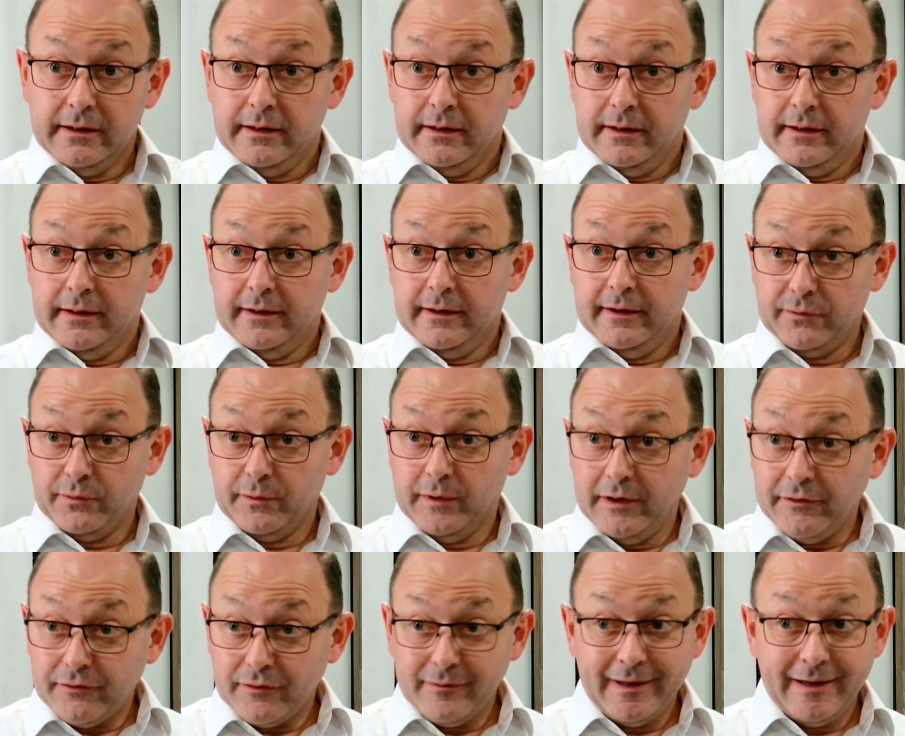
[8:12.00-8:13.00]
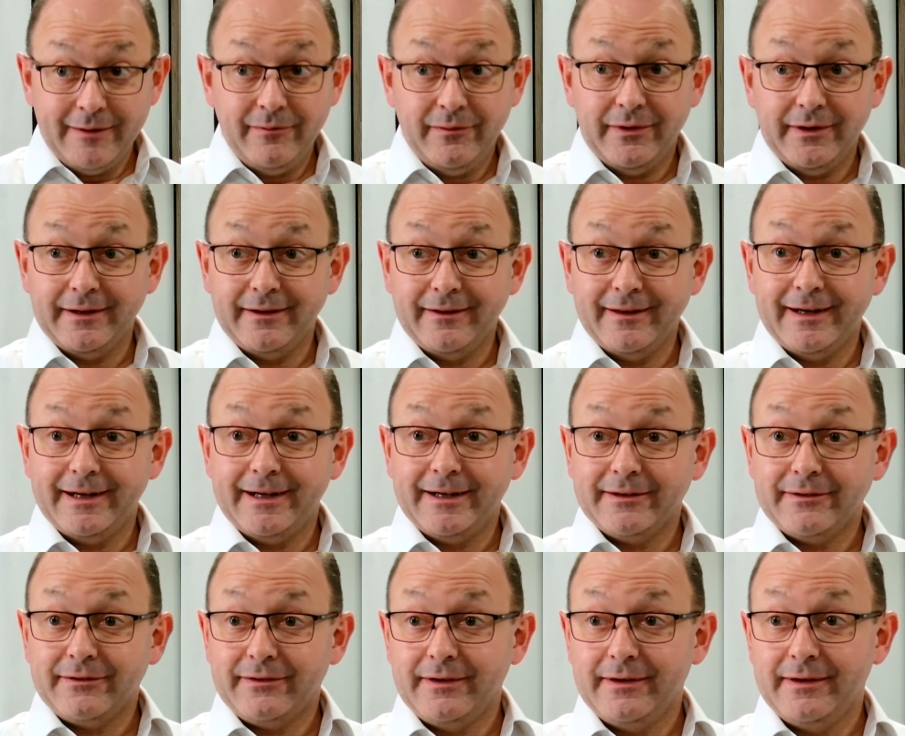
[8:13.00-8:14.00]
It's worth remembering
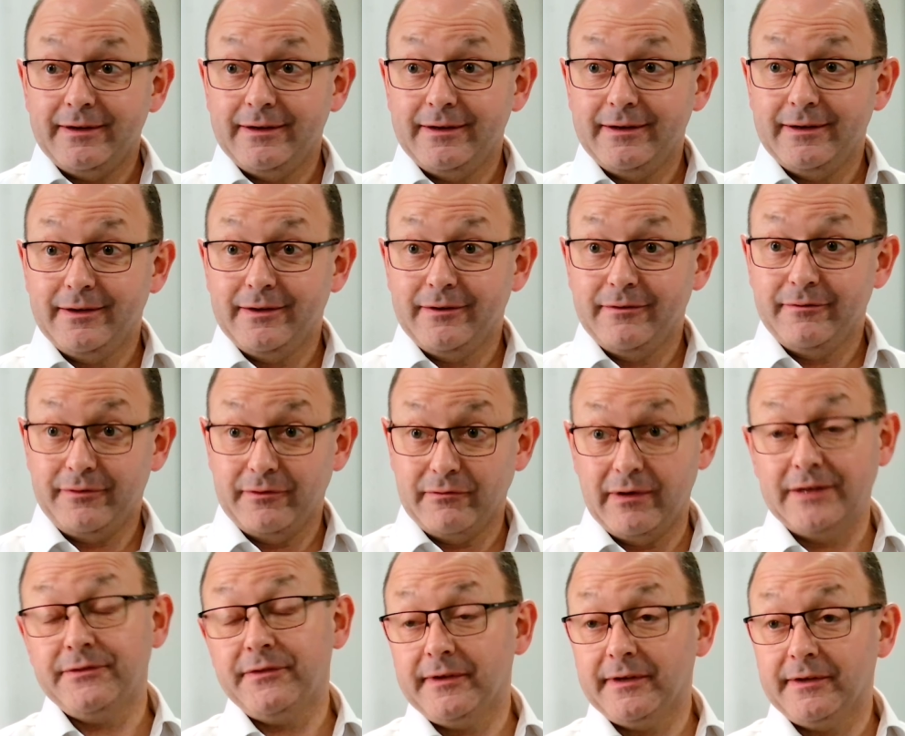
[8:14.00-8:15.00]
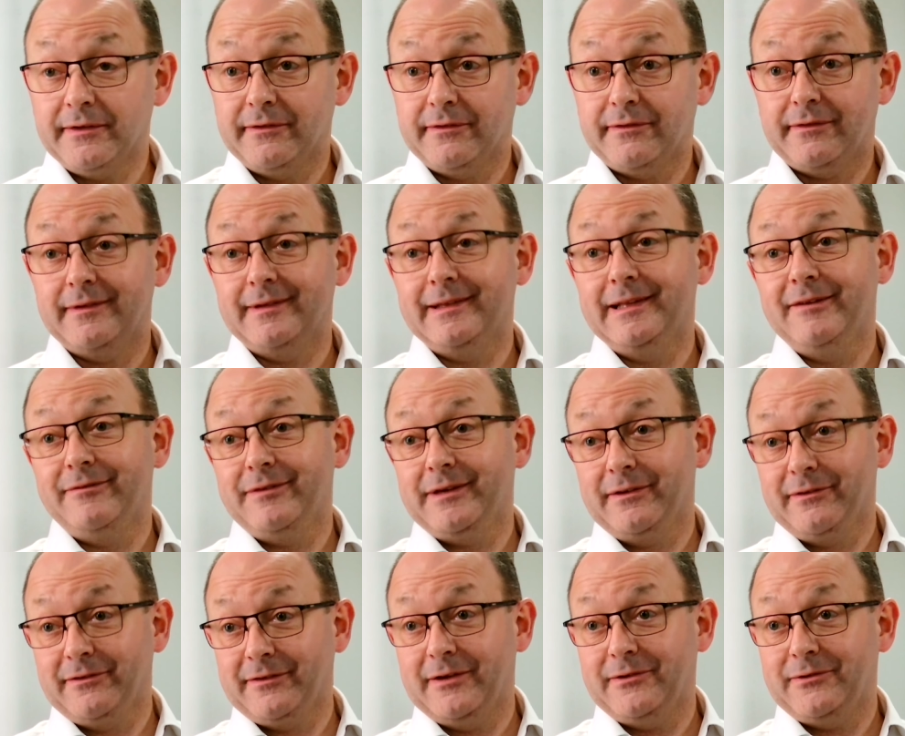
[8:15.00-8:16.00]
that for residents living in
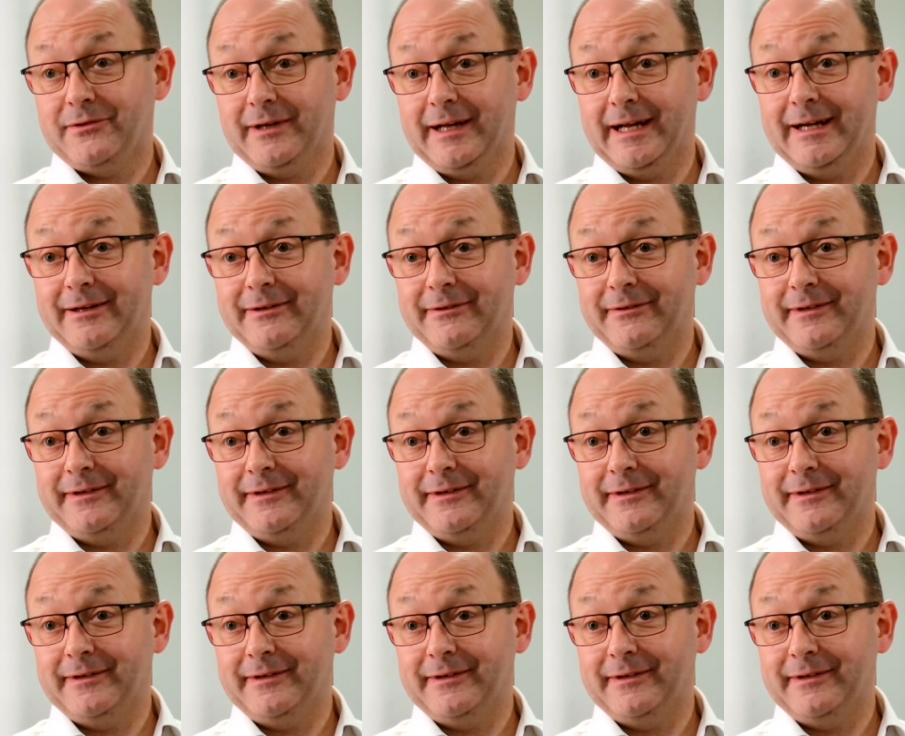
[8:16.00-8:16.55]
social housing